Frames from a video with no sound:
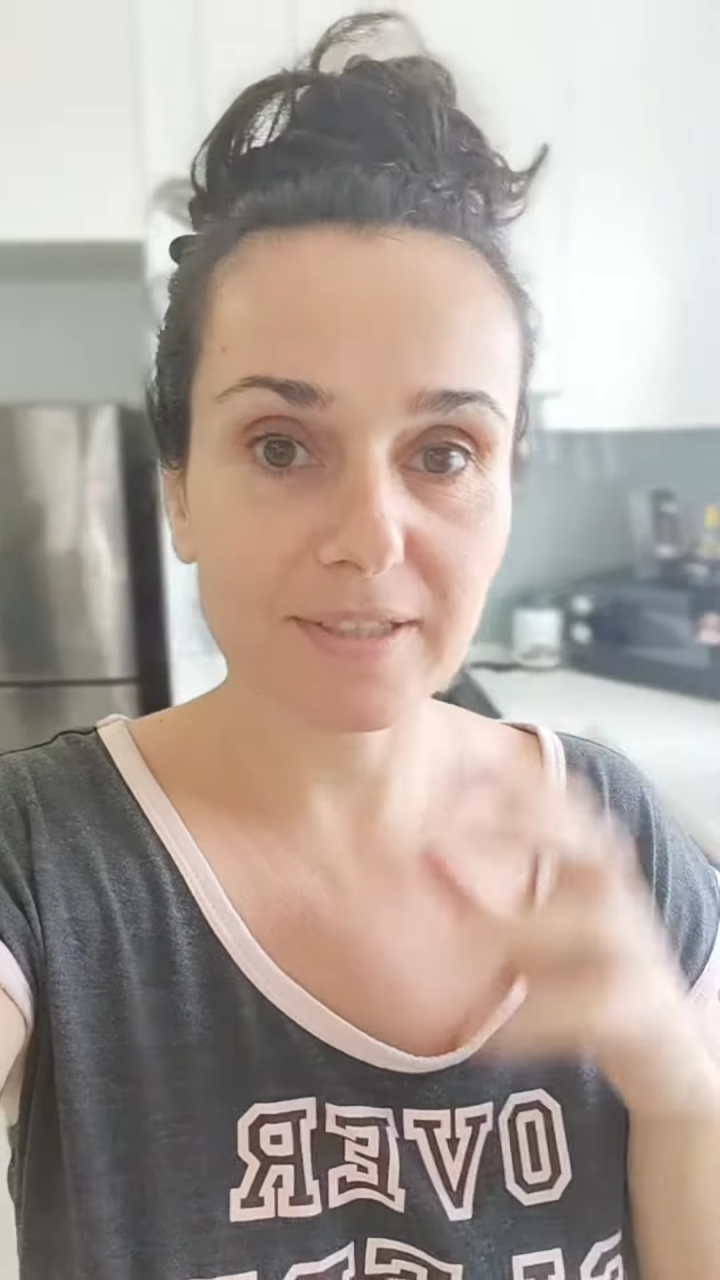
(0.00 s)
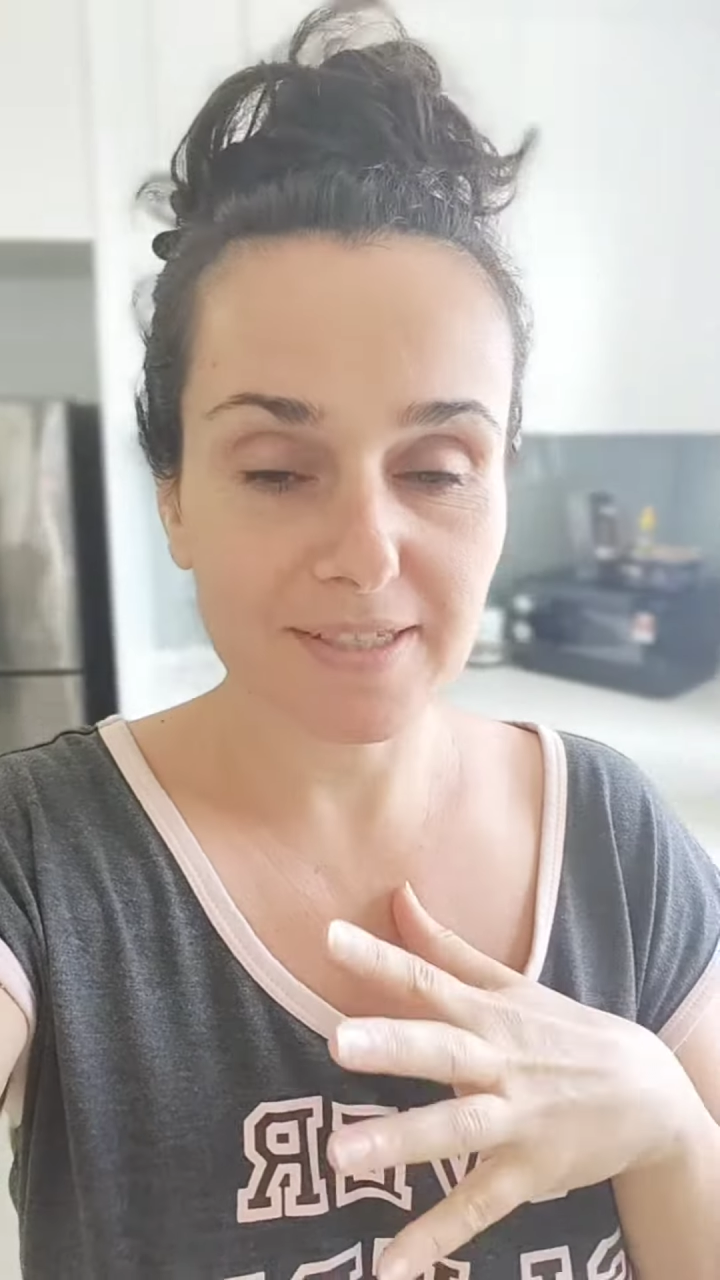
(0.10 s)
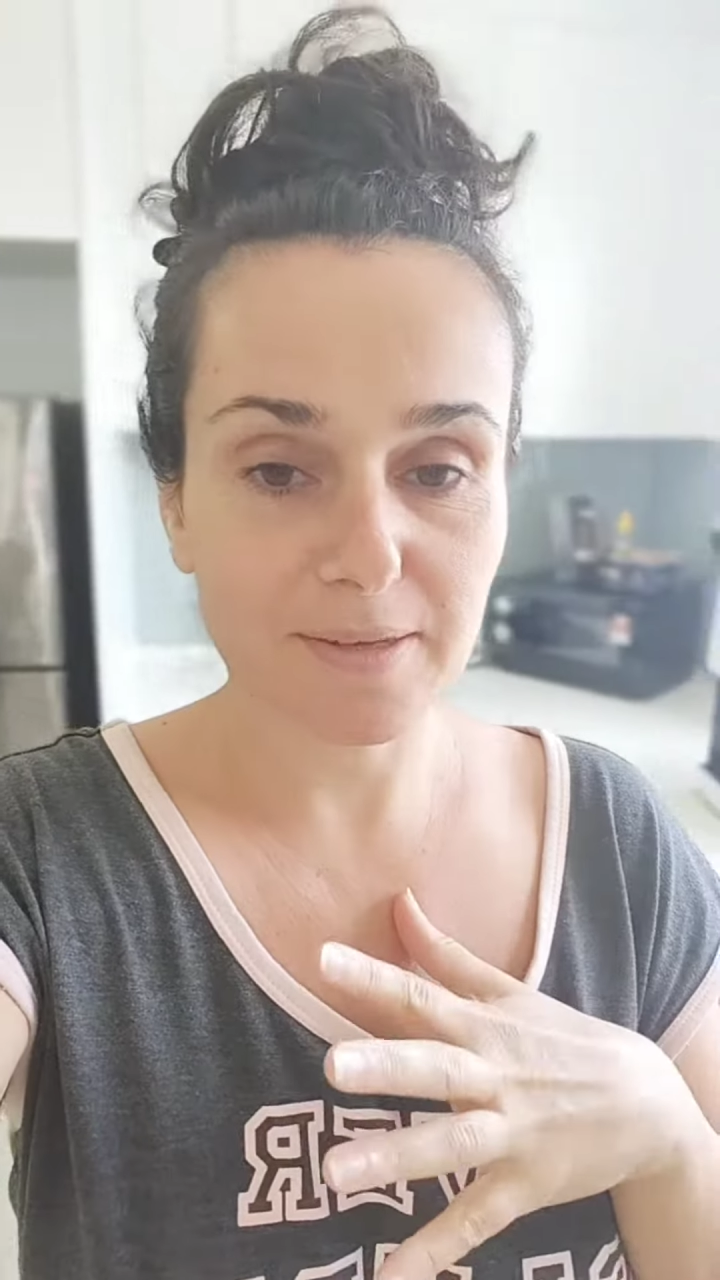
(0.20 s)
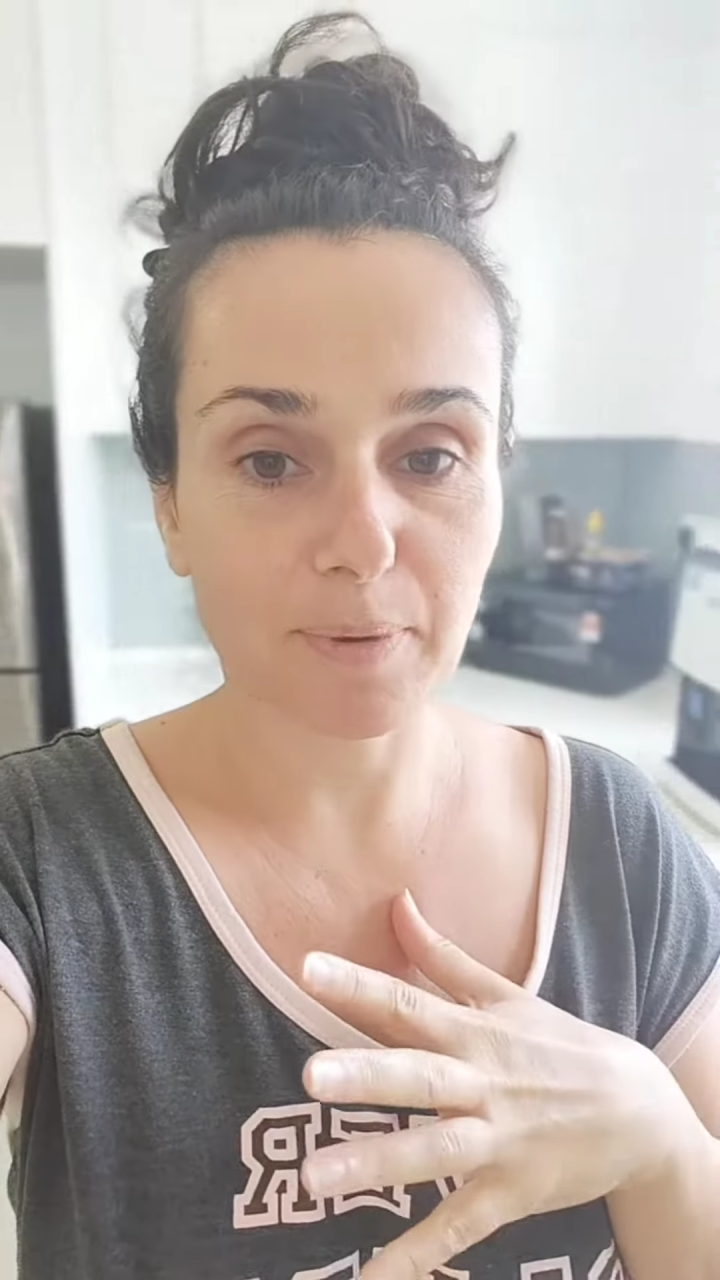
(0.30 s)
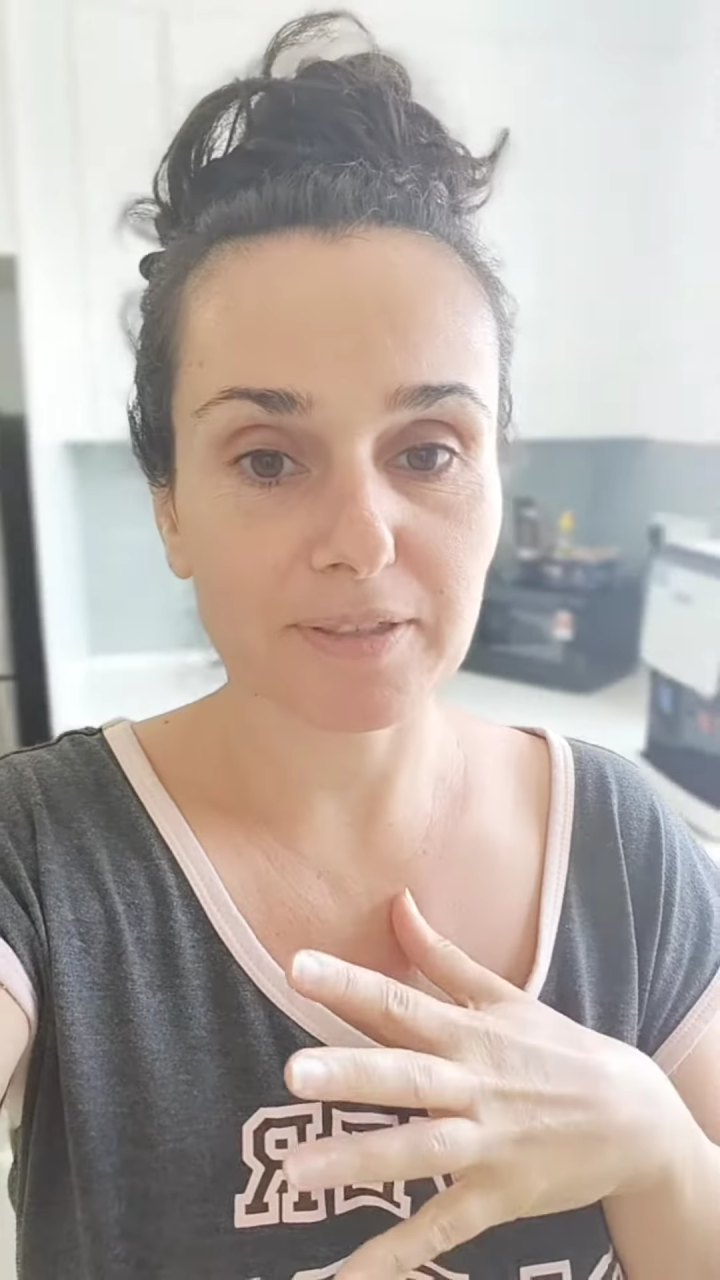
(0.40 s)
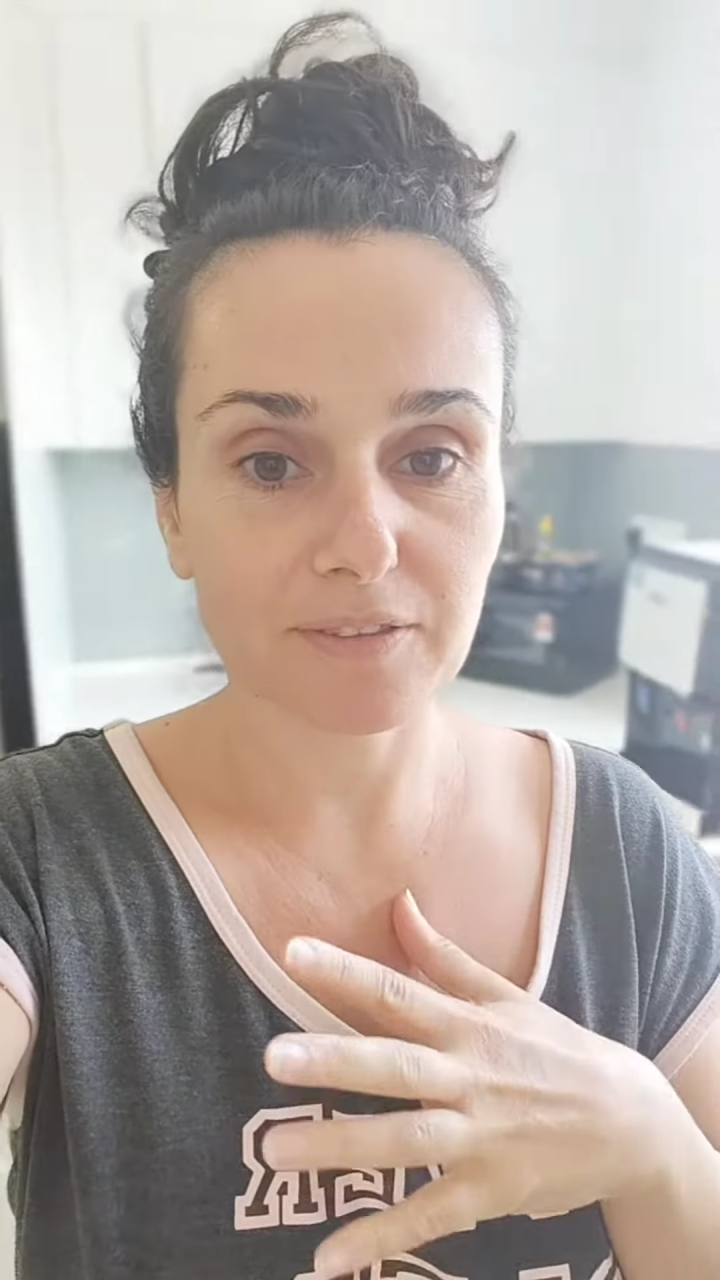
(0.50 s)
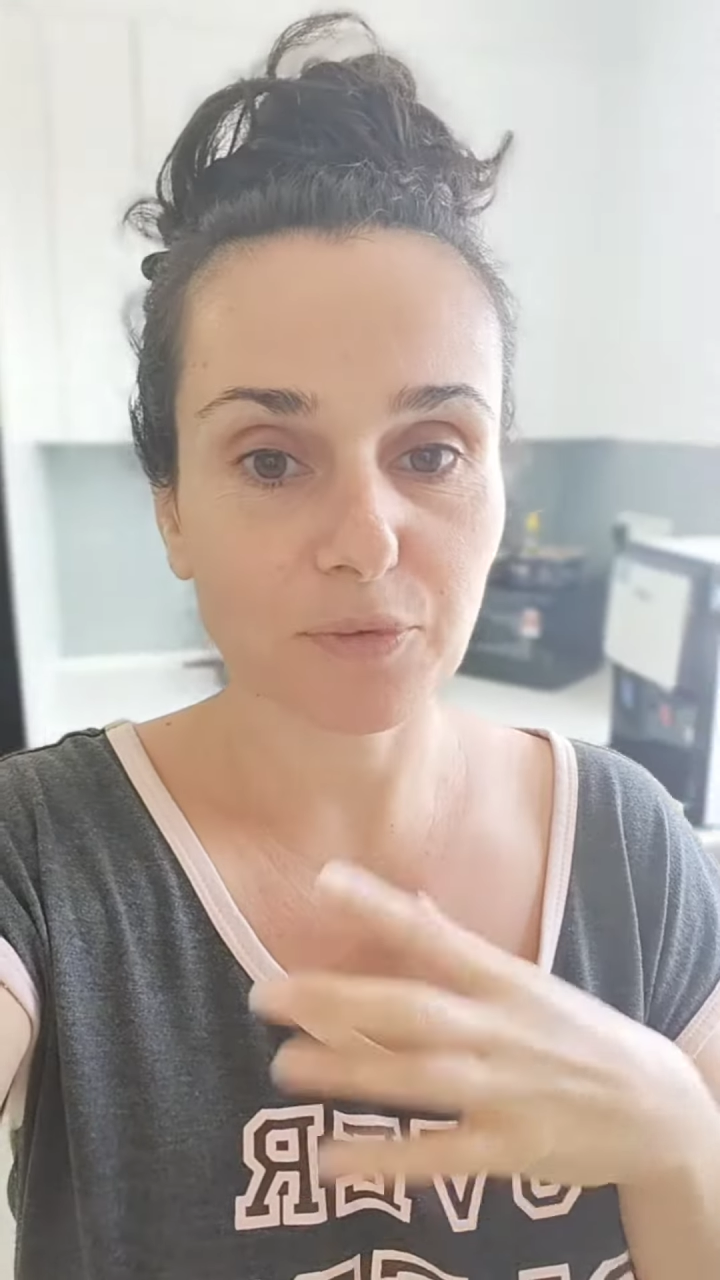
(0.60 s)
this apartment